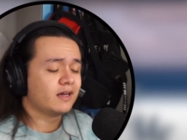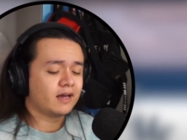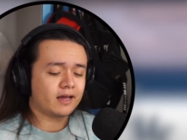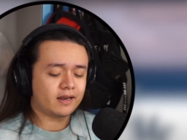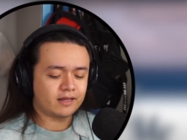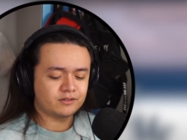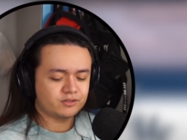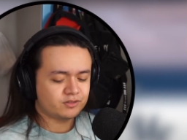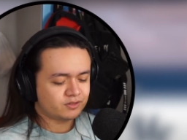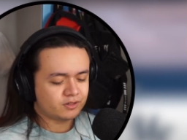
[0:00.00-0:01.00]
and and
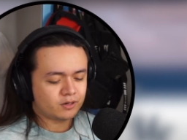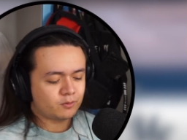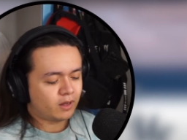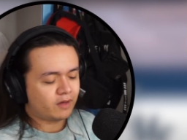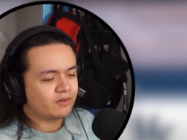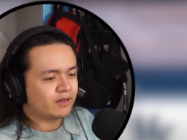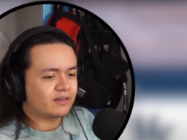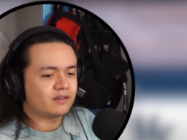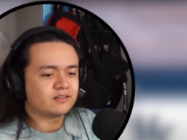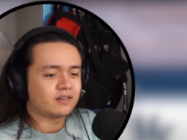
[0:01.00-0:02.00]
just, you know, having a
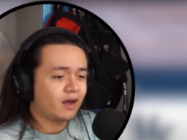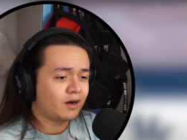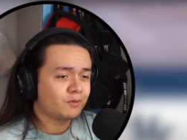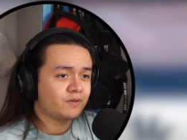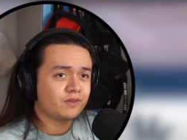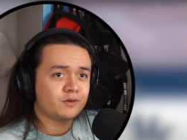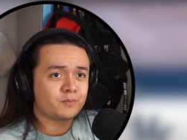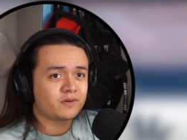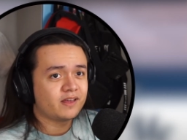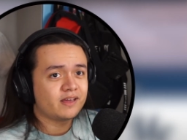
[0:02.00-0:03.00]
guitar with you,
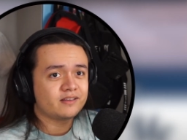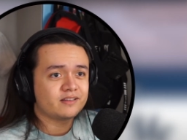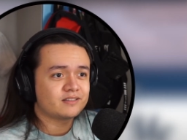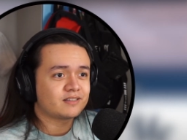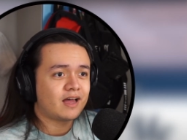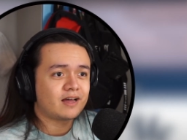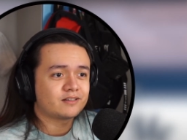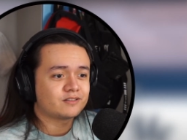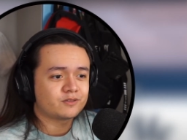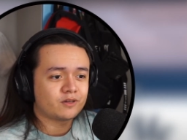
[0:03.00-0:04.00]
playing this as